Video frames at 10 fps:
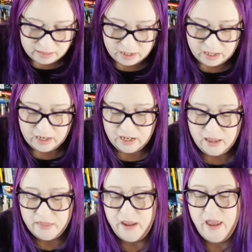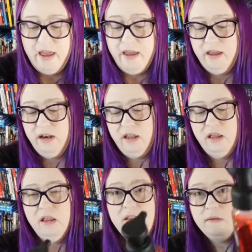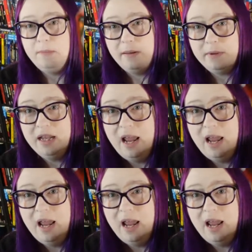then they had the pumpkin